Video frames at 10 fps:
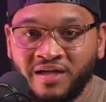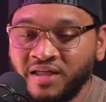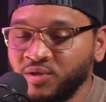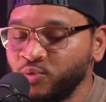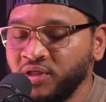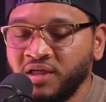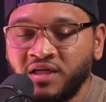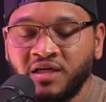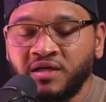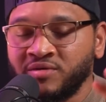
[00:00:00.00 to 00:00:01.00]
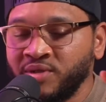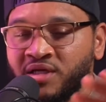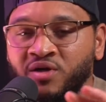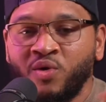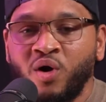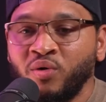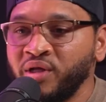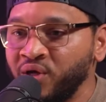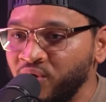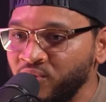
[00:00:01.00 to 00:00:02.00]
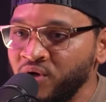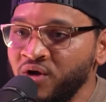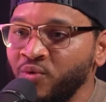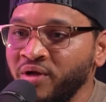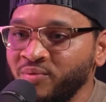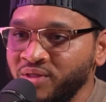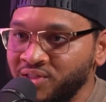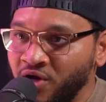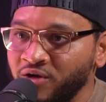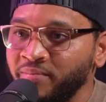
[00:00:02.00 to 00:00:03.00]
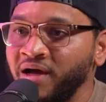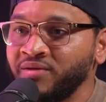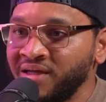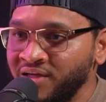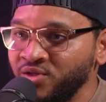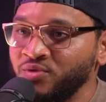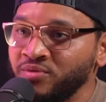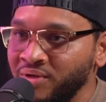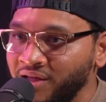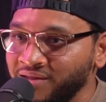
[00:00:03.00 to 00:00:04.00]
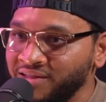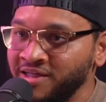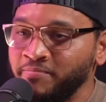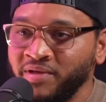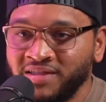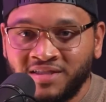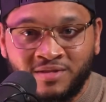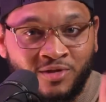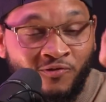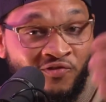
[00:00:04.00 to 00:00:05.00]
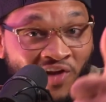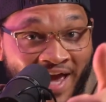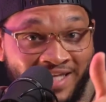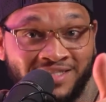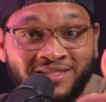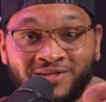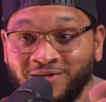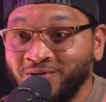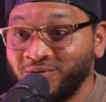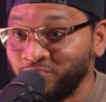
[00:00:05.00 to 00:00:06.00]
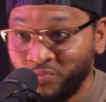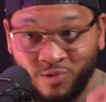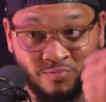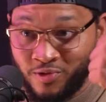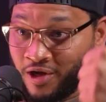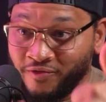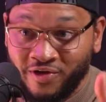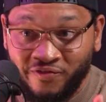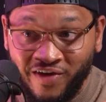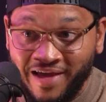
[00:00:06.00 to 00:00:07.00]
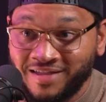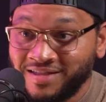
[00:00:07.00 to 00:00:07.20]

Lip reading: we can go on and on when we talking about now you a legit business. Flights, you go cover your flights.